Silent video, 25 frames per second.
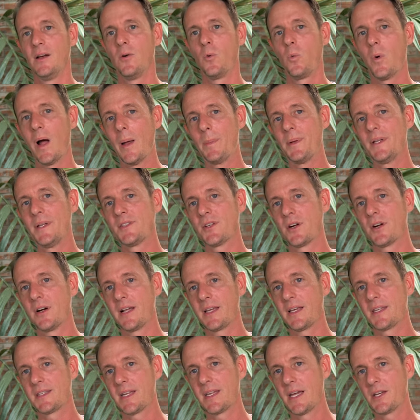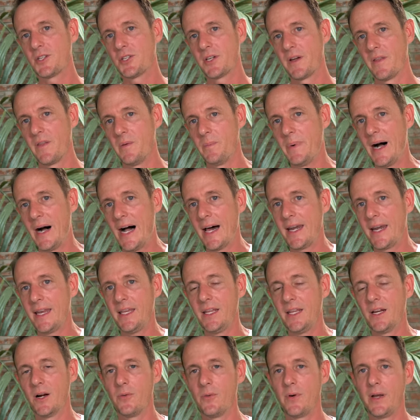weapons are an extension of the body.
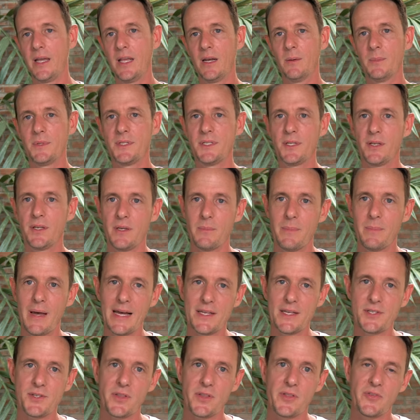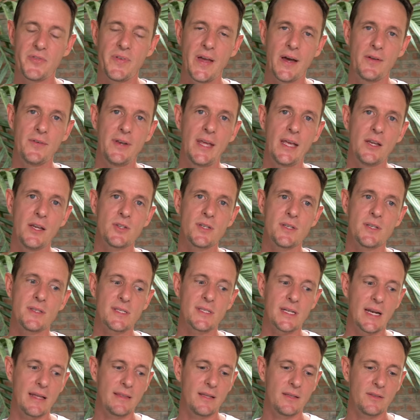You don't need them until you master the foundations.
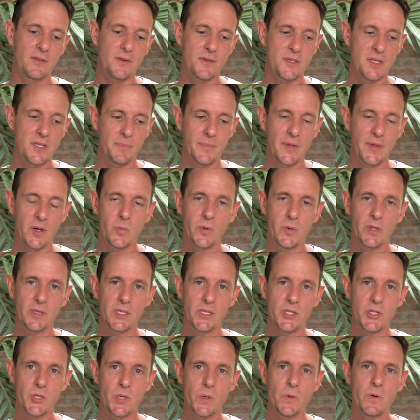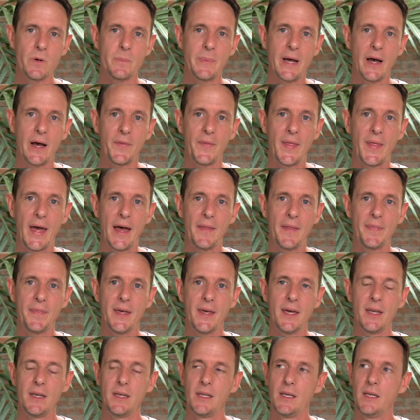And I think there's something really true about that,
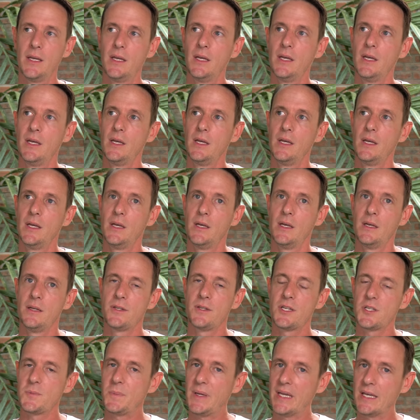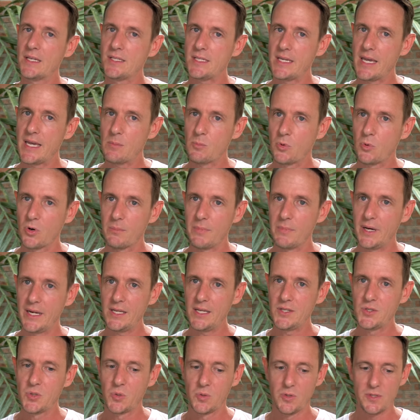that just because you get more money,
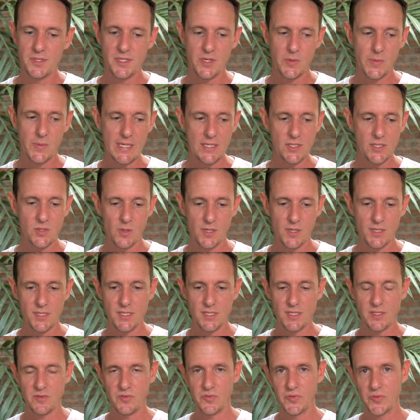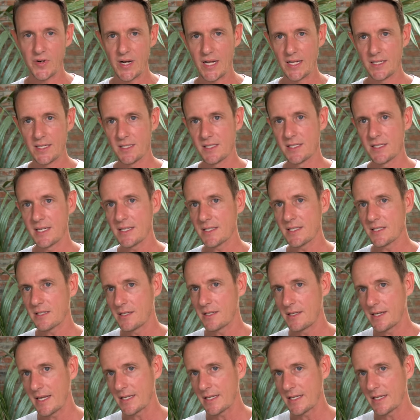tools, and resources and friends doesn't